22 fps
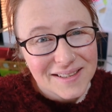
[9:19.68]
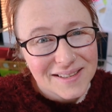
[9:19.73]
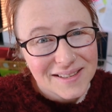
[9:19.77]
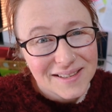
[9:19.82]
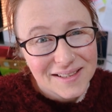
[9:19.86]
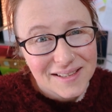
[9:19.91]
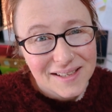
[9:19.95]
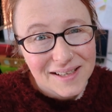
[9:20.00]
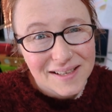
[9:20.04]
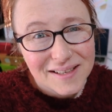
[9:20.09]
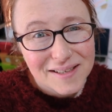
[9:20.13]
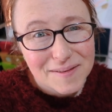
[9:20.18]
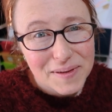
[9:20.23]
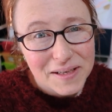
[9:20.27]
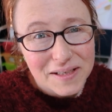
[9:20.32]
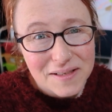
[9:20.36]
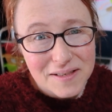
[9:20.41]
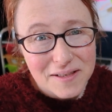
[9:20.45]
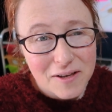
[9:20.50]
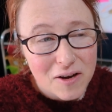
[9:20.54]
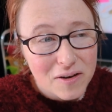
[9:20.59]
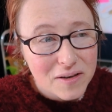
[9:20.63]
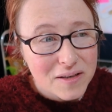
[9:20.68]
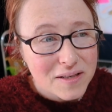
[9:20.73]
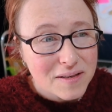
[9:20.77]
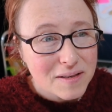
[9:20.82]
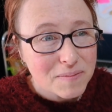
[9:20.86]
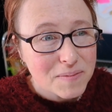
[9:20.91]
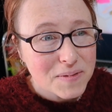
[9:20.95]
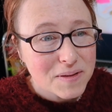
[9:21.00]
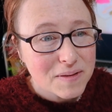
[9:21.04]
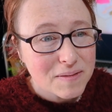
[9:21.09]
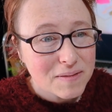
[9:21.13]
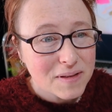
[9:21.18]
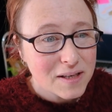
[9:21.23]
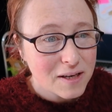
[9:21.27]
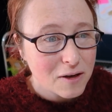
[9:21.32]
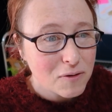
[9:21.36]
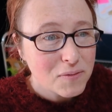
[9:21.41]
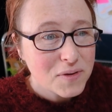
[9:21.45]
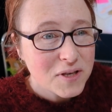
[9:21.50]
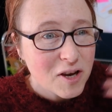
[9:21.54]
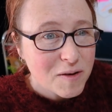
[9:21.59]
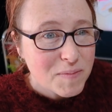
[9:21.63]
I need to make a start because the, you
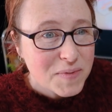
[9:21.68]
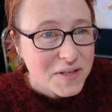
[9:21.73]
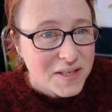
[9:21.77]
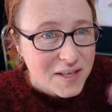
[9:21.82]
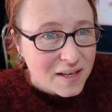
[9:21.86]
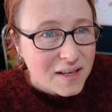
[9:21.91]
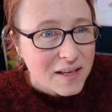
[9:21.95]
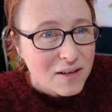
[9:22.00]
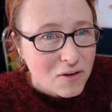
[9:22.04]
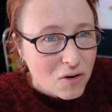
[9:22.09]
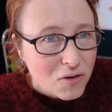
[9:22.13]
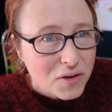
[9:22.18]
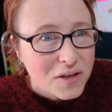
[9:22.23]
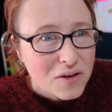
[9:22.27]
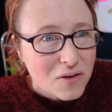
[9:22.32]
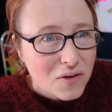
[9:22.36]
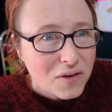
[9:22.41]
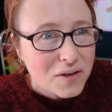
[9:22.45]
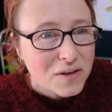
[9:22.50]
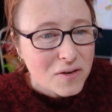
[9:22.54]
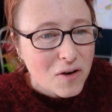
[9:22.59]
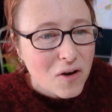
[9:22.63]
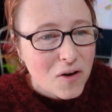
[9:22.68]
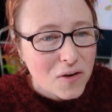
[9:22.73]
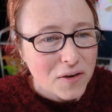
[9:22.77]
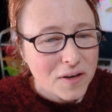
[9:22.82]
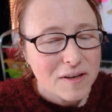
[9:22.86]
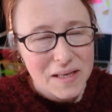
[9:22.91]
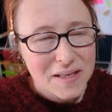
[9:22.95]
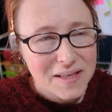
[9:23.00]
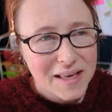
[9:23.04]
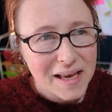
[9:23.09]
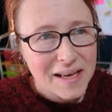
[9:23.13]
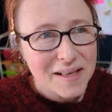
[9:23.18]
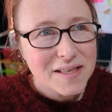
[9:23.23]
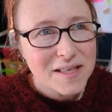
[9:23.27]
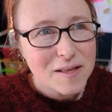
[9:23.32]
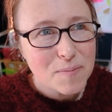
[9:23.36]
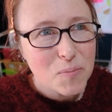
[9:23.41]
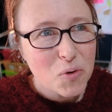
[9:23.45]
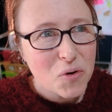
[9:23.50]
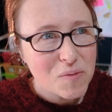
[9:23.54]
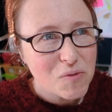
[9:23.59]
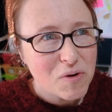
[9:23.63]
know, time's ticking on and on and on, and it's getting to
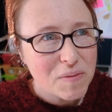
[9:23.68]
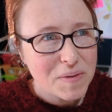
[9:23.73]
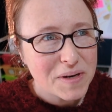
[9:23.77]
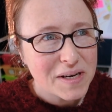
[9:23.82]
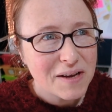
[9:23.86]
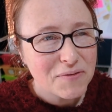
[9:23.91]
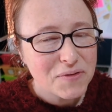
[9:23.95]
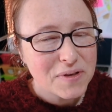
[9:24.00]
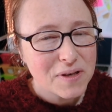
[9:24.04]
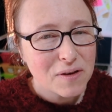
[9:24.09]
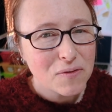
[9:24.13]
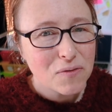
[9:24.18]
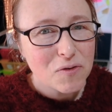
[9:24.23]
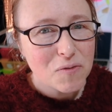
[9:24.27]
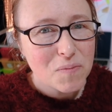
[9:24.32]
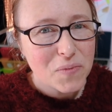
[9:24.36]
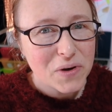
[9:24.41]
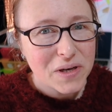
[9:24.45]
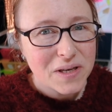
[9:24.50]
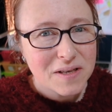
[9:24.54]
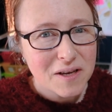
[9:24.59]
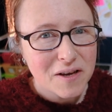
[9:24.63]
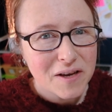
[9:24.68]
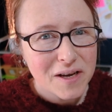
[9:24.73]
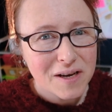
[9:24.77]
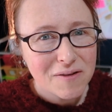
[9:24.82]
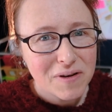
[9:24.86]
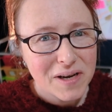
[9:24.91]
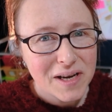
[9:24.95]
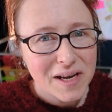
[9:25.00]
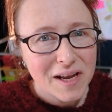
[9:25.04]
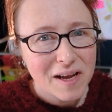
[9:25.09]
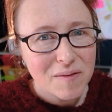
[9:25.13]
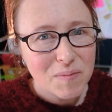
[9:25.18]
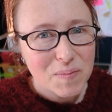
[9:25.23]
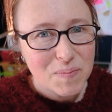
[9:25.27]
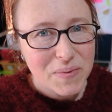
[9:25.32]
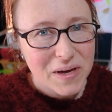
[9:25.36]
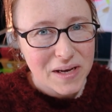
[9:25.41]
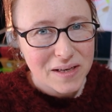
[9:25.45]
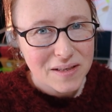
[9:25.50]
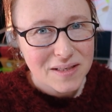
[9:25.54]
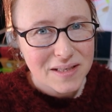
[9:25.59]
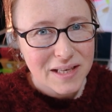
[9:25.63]
the point where I'm going to have to go through my diary and my
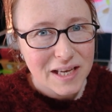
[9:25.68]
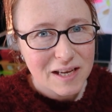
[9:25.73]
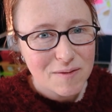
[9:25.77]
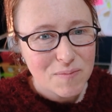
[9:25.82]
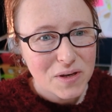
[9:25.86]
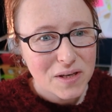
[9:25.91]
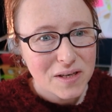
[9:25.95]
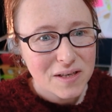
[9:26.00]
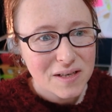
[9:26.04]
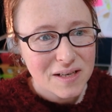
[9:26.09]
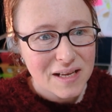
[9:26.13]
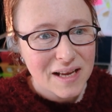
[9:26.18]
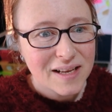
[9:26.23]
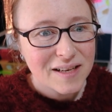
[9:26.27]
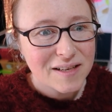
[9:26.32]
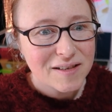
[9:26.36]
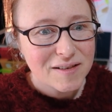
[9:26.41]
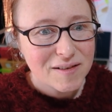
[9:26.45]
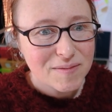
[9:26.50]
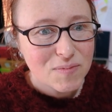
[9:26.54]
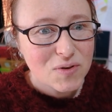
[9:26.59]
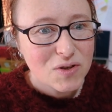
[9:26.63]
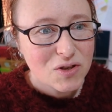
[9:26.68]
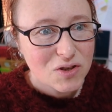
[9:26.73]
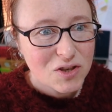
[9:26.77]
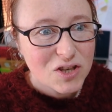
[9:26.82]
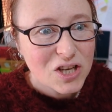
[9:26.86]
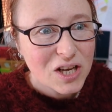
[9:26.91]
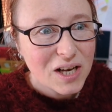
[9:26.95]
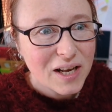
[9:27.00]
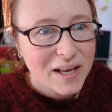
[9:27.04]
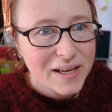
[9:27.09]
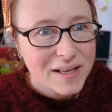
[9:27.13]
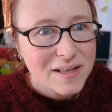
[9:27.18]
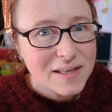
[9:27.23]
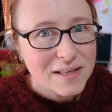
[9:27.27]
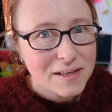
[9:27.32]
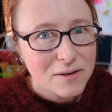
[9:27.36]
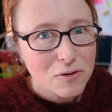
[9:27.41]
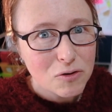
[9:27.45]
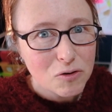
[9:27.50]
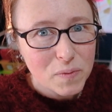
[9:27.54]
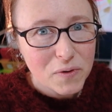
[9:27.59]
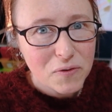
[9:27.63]
bank statement and collate
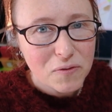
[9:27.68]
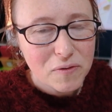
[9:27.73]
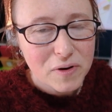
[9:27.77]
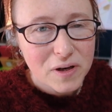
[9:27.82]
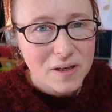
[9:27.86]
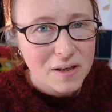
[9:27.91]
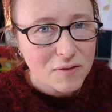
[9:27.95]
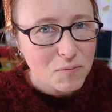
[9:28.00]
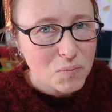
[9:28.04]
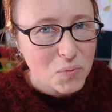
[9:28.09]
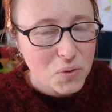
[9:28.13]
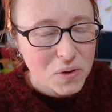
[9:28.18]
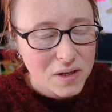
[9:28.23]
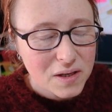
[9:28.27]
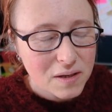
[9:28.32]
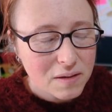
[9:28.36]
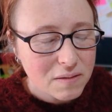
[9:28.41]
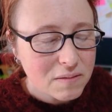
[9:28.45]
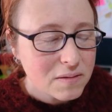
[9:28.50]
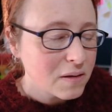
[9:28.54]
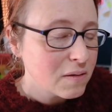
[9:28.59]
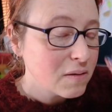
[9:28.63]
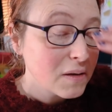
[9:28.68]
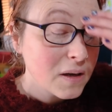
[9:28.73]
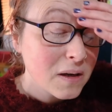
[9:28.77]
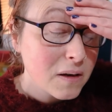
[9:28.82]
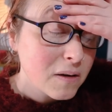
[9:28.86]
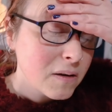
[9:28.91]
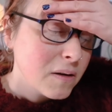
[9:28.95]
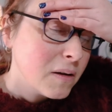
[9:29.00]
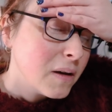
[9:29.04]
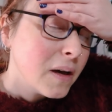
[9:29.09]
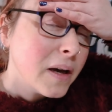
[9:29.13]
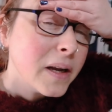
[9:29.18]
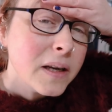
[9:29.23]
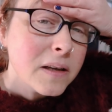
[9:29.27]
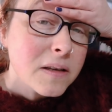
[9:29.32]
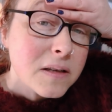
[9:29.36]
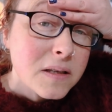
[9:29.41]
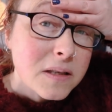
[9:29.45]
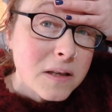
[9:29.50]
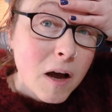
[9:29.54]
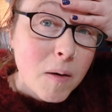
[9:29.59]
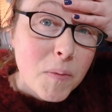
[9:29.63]
it all before I can even put it in. So, ah, uh, I need
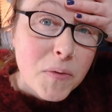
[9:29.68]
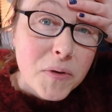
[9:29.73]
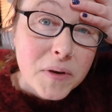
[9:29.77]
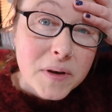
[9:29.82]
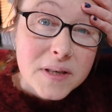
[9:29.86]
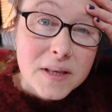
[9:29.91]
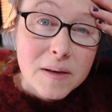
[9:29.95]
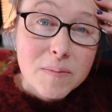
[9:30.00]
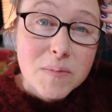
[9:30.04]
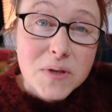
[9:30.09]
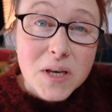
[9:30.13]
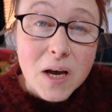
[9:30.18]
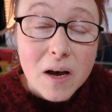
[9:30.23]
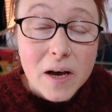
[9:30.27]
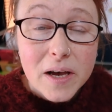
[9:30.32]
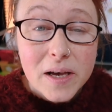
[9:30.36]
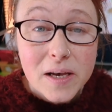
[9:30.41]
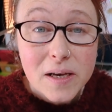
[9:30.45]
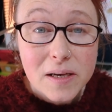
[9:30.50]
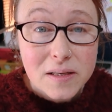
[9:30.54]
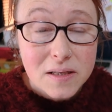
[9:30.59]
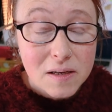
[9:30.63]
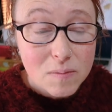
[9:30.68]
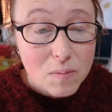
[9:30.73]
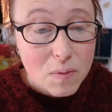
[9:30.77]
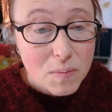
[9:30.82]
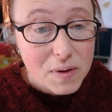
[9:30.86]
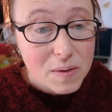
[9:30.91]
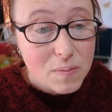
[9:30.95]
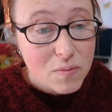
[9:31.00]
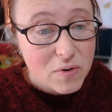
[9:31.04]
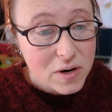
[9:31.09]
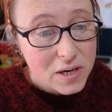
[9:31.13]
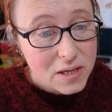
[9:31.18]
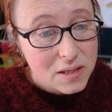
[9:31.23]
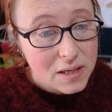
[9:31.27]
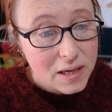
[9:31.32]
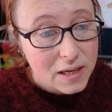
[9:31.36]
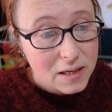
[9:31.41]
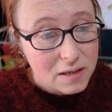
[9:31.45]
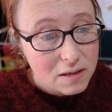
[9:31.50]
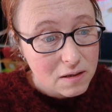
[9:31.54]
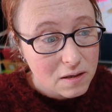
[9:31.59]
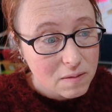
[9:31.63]
to start. The thing is, I'm tired. I'm a bit brain
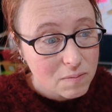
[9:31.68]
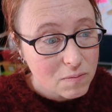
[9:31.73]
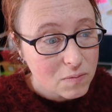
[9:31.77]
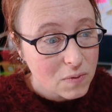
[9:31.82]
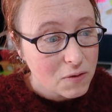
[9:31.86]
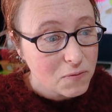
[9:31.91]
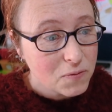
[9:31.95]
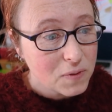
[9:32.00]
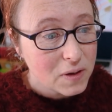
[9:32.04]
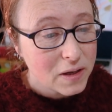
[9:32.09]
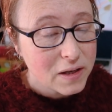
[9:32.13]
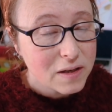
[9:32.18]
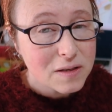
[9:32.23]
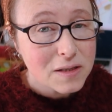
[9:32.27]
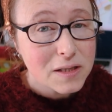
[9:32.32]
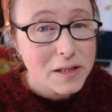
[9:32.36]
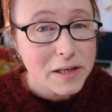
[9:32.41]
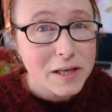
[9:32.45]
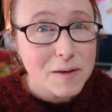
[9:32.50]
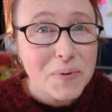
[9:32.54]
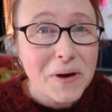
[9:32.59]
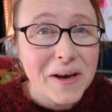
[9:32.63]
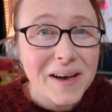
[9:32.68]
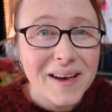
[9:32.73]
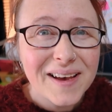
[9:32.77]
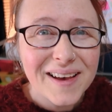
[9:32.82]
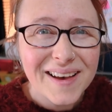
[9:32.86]
dead, and I'm I feel like asleep.